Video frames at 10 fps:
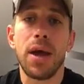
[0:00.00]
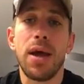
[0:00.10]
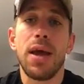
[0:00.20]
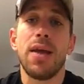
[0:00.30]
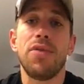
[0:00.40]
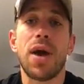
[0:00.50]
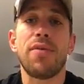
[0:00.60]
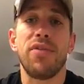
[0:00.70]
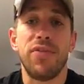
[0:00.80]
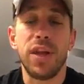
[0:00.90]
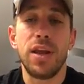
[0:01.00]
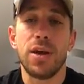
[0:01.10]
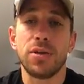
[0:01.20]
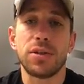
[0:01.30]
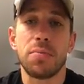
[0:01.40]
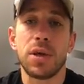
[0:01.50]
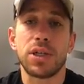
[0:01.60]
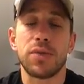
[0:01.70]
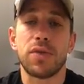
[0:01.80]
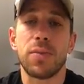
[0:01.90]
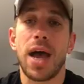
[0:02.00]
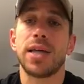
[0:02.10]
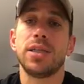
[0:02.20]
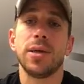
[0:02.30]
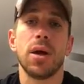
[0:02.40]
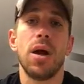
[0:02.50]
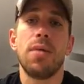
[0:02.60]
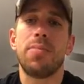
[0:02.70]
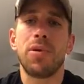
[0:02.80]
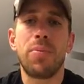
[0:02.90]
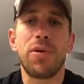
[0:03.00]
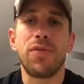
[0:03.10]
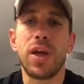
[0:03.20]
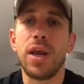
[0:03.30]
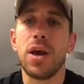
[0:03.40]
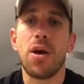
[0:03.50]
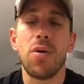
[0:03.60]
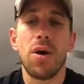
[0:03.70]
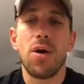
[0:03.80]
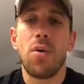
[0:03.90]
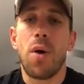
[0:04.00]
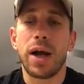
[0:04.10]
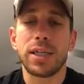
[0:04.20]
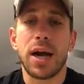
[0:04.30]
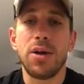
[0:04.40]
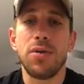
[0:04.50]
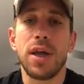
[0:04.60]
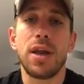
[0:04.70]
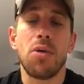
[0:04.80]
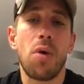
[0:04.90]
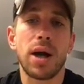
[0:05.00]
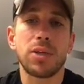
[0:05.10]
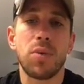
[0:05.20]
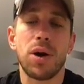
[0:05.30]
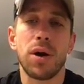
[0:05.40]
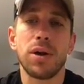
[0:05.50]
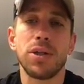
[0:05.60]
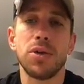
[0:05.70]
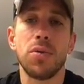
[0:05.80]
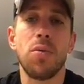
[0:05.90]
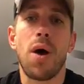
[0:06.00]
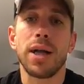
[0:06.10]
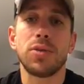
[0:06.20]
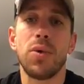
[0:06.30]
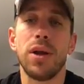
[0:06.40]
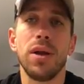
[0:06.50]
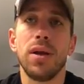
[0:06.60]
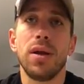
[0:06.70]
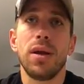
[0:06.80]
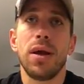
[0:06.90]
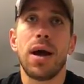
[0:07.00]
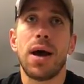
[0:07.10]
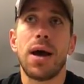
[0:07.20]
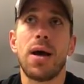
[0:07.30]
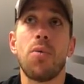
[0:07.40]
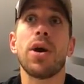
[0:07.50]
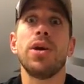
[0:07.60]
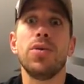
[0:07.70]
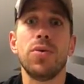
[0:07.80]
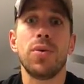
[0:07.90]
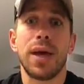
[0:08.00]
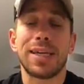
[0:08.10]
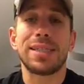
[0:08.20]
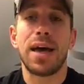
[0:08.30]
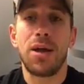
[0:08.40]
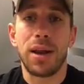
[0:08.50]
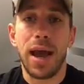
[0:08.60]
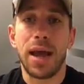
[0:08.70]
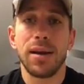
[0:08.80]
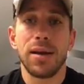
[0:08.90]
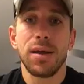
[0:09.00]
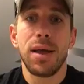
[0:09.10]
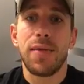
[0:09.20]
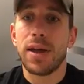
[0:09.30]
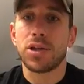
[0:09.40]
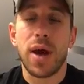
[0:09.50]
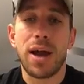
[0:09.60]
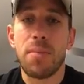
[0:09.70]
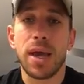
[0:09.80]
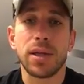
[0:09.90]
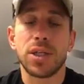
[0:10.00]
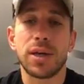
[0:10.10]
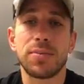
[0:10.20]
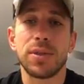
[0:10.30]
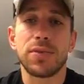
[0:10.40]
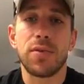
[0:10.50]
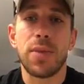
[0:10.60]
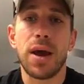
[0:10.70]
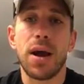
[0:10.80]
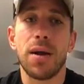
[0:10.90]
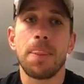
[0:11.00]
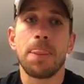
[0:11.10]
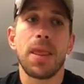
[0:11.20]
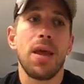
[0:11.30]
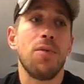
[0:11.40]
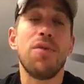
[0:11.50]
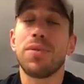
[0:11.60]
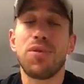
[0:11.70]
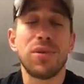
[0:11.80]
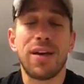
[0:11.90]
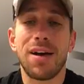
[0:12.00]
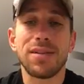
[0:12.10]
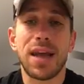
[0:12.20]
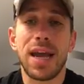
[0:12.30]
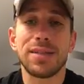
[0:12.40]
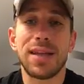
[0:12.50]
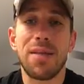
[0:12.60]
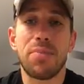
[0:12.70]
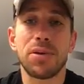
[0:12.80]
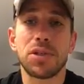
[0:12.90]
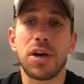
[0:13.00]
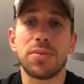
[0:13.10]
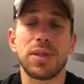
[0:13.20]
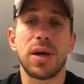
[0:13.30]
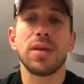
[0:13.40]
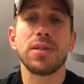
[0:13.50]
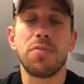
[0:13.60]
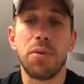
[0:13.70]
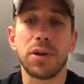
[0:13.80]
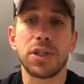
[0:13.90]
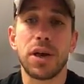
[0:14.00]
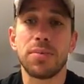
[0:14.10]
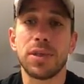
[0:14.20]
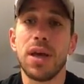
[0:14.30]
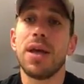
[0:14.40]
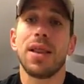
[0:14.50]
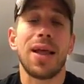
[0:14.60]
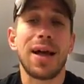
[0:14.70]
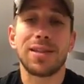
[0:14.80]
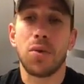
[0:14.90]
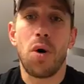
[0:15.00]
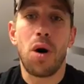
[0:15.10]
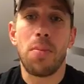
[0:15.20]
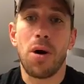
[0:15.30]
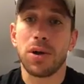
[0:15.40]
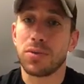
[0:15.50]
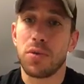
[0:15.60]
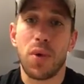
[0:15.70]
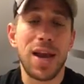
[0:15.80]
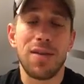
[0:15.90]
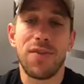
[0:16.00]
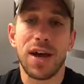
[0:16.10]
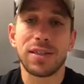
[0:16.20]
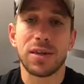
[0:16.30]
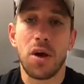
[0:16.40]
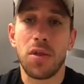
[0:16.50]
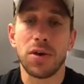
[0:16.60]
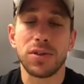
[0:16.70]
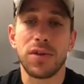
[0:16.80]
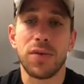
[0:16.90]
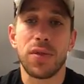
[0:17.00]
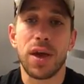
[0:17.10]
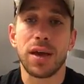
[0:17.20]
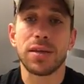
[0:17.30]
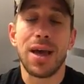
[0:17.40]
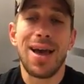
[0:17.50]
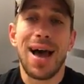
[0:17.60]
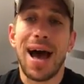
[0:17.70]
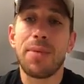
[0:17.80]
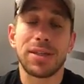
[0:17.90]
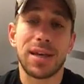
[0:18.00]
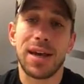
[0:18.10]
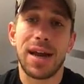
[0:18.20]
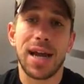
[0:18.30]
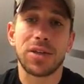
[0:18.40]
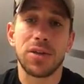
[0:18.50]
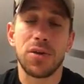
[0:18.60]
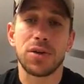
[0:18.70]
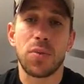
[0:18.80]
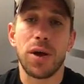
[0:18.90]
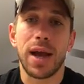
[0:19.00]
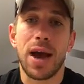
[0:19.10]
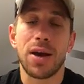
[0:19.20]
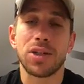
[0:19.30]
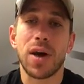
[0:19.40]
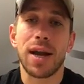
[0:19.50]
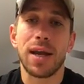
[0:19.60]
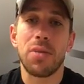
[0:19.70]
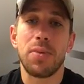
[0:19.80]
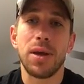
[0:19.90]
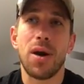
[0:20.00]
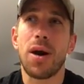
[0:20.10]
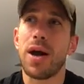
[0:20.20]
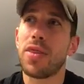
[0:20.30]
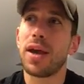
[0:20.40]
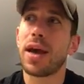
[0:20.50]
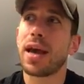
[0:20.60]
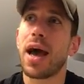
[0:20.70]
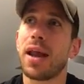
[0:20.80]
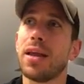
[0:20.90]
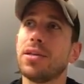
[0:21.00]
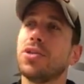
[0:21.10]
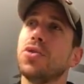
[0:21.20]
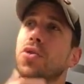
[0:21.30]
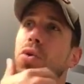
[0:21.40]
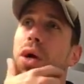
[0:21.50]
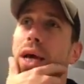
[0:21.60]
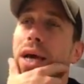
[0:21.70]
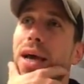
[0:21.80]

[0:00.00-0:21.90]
If you have a video submission from last year, pull up your video, watch how you did it, watch what hurt you, watch what where you excelled at, and then try to make adjustments from there. We've been doing tons of handstand push-ups, tons of push-ups, lots of wall balls with weighted vests and all those different things. I'm excited to actually do this workout and try to get a PR. I think I got into a